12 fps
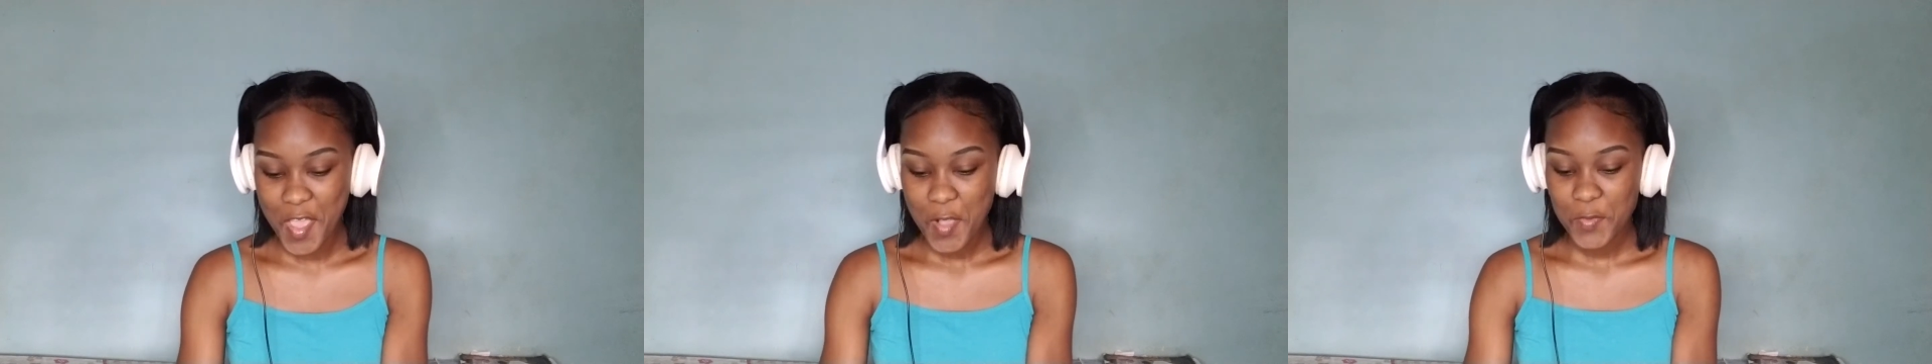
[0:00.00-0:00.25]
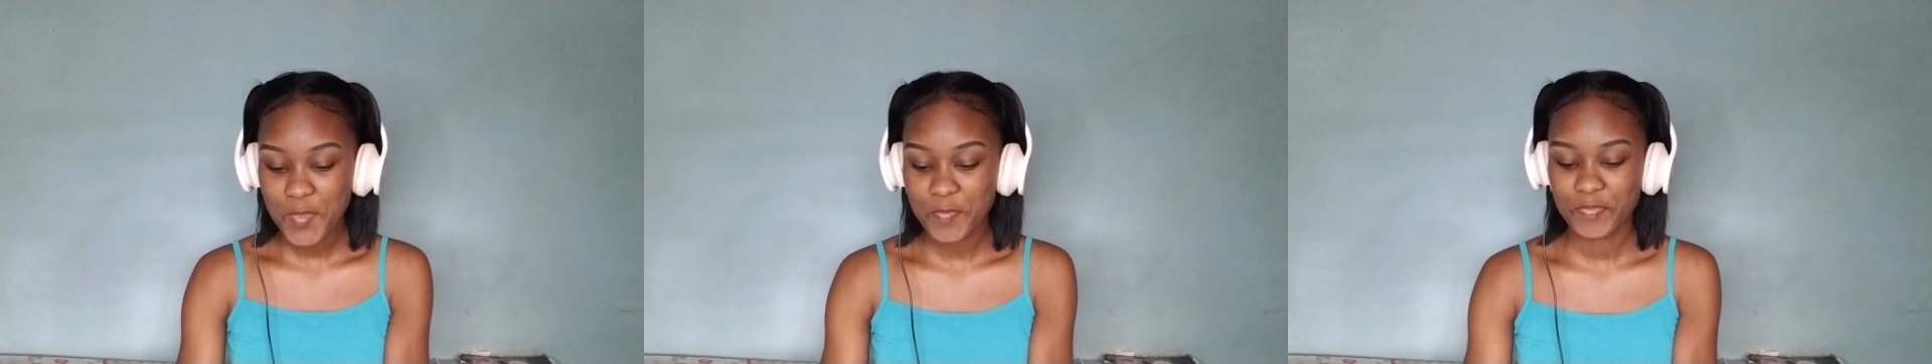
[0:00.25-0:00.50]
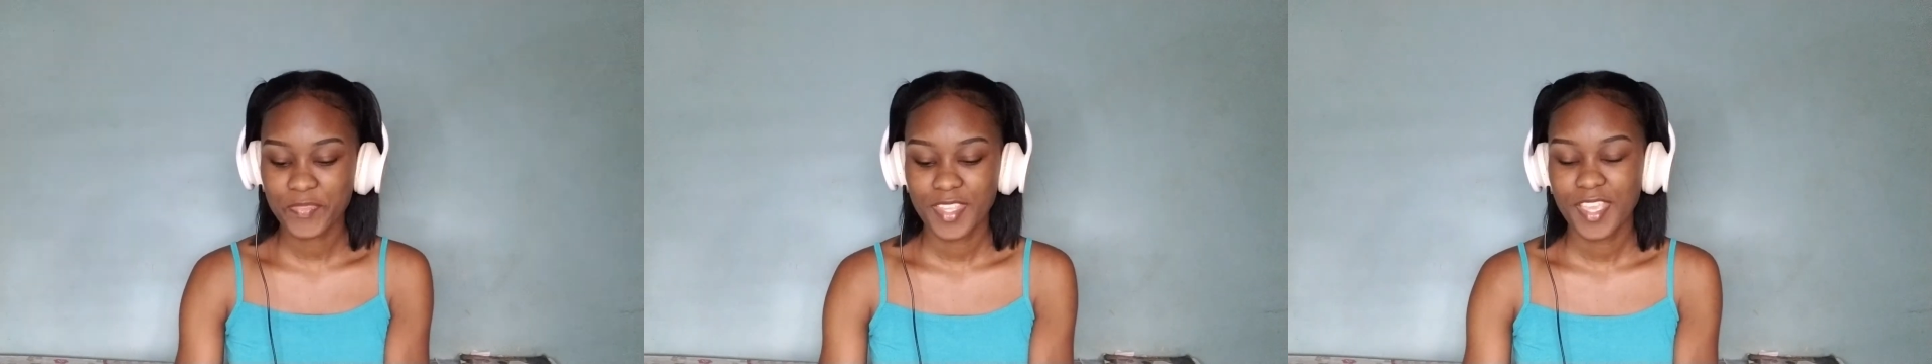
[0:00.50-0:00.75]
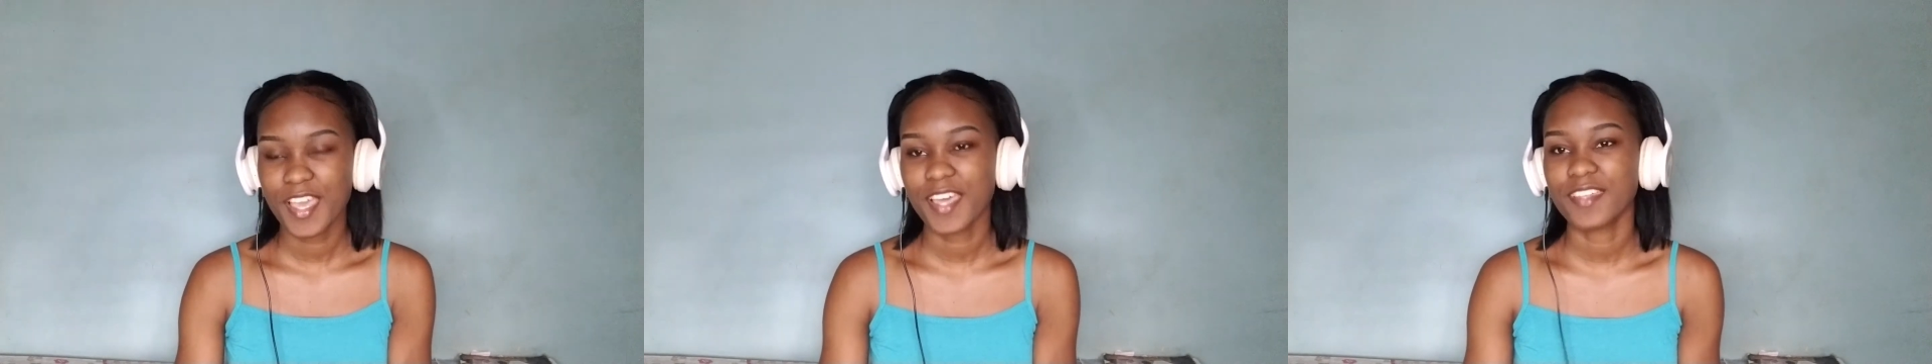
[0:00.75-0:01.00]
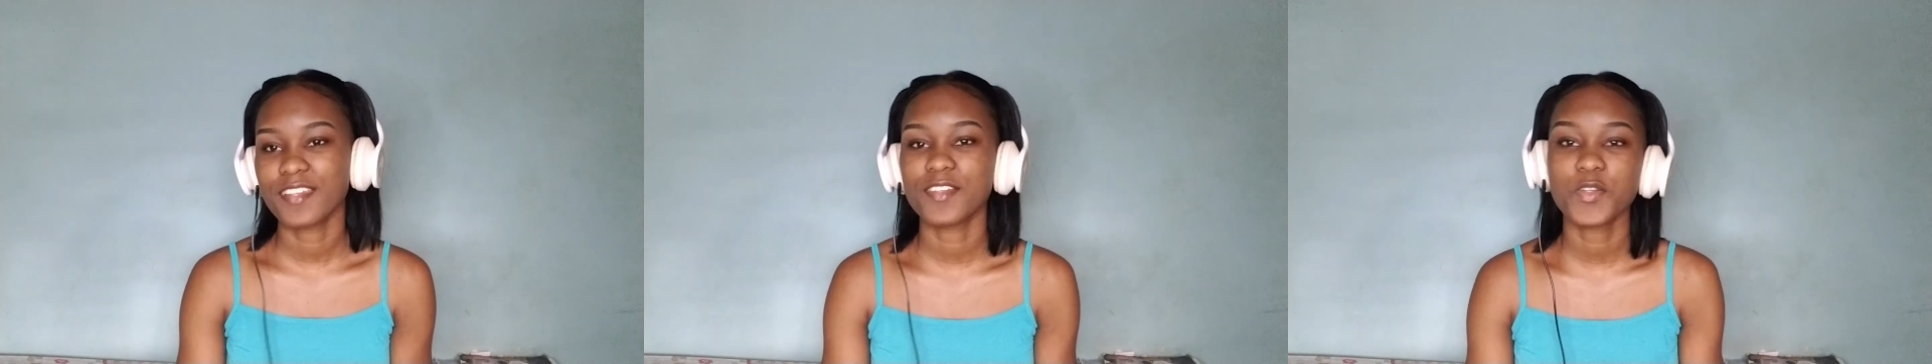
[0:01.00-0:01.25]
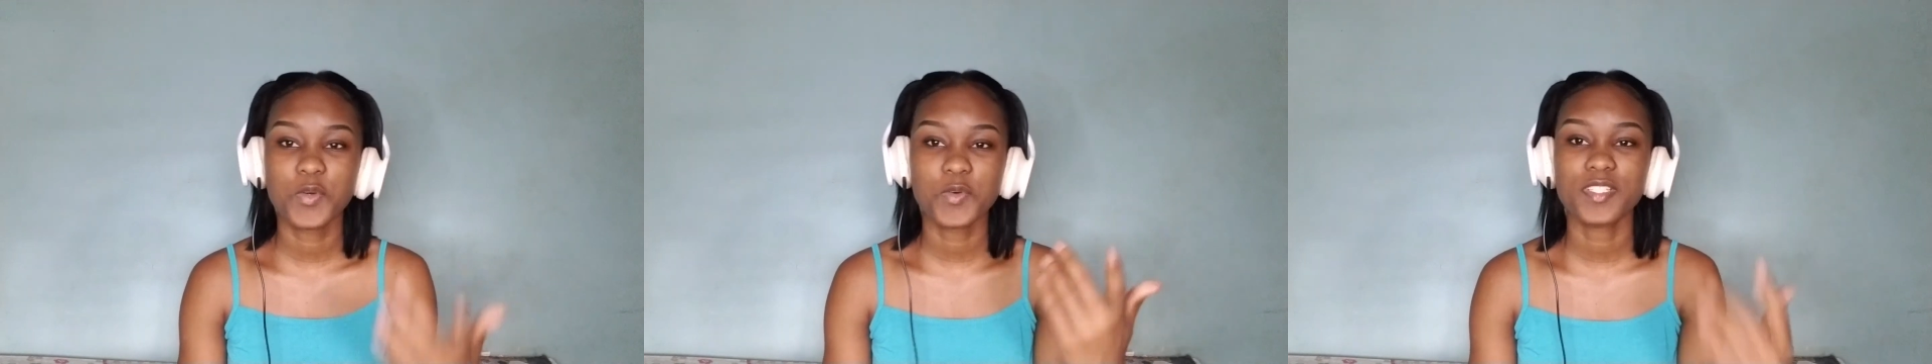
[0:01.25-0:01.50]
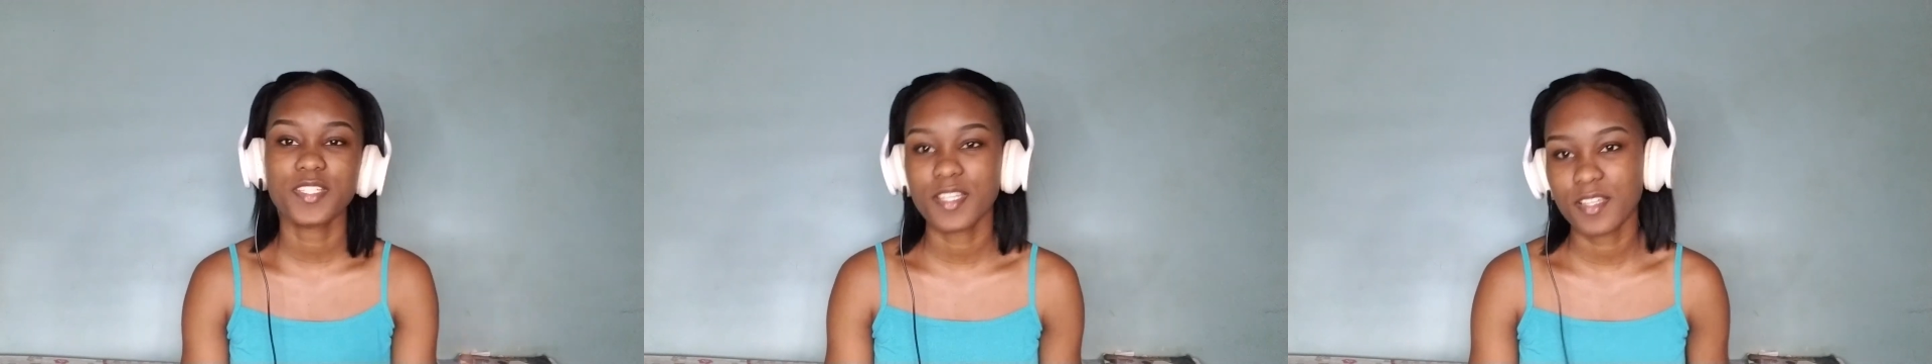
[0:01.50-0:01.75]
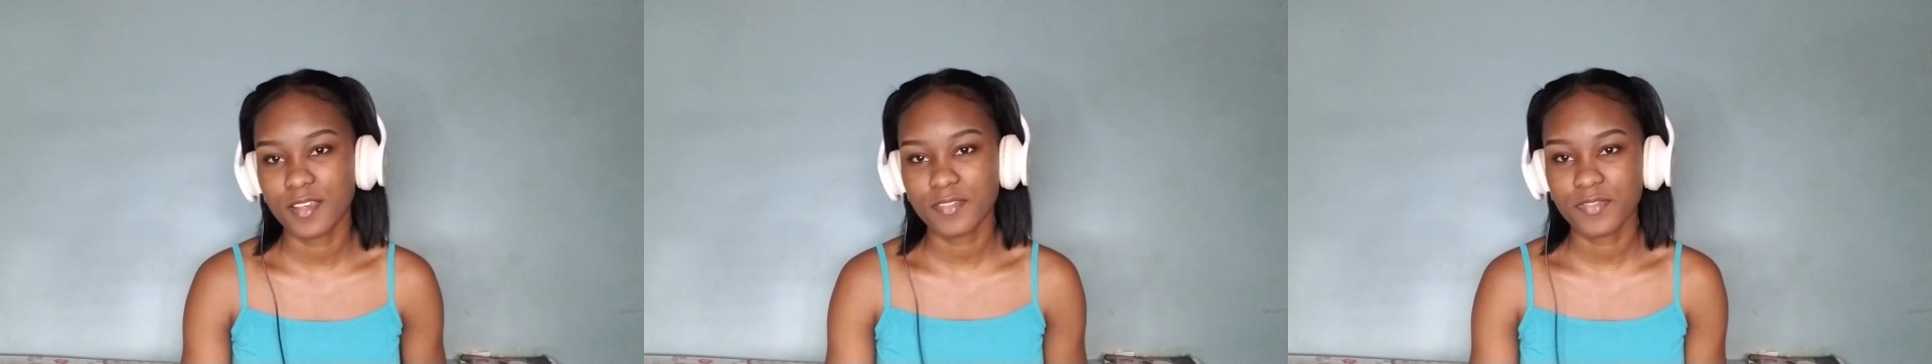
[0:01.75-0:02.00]
Well, and look what I
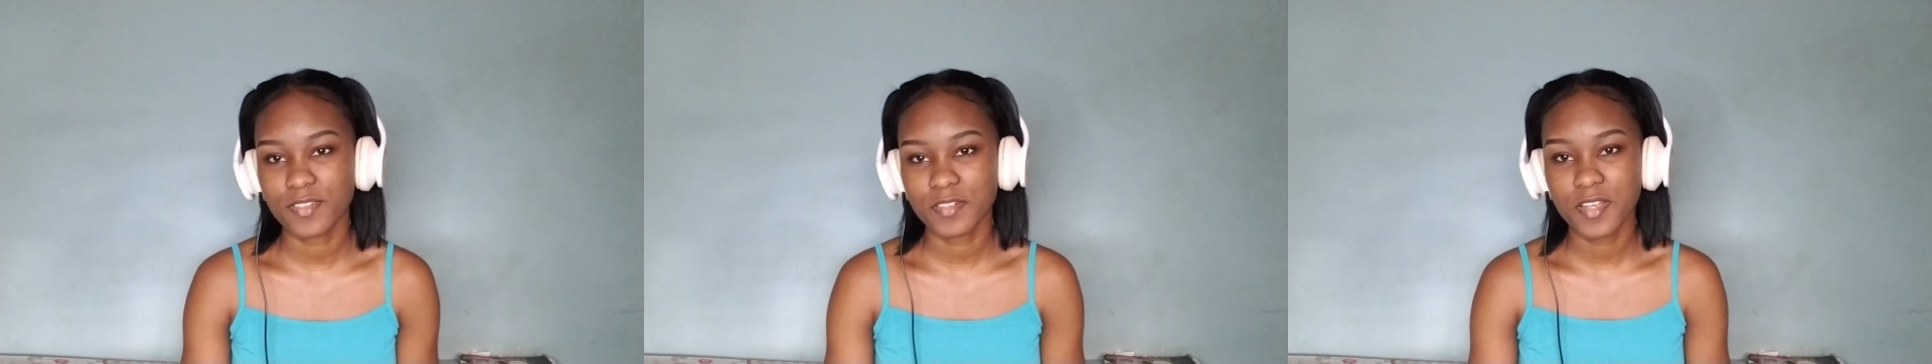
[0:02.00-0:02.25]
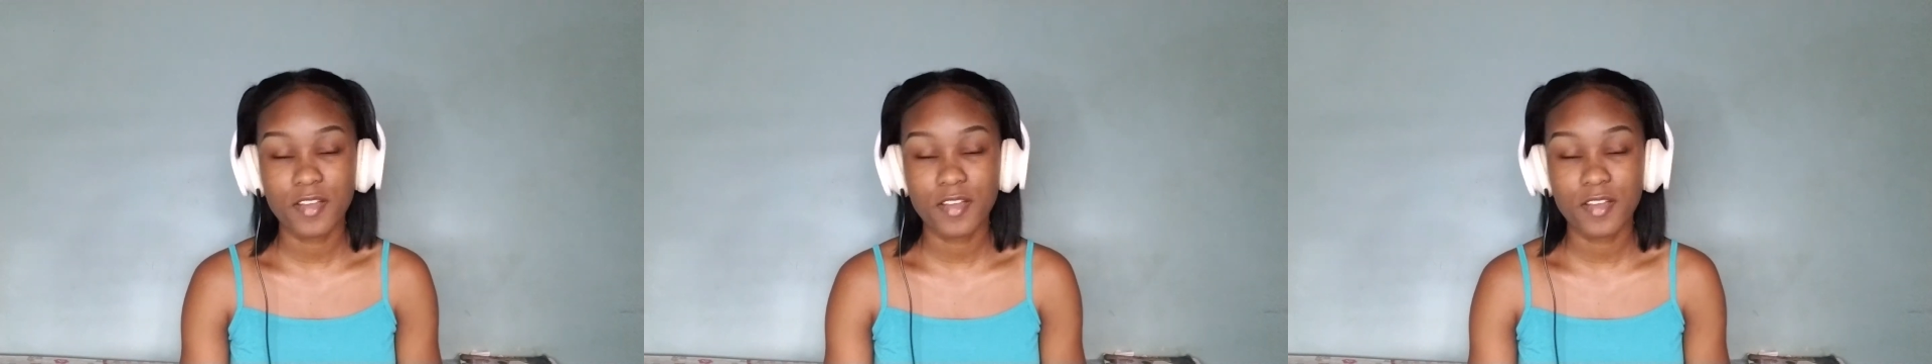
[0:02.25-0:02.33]
laugh for.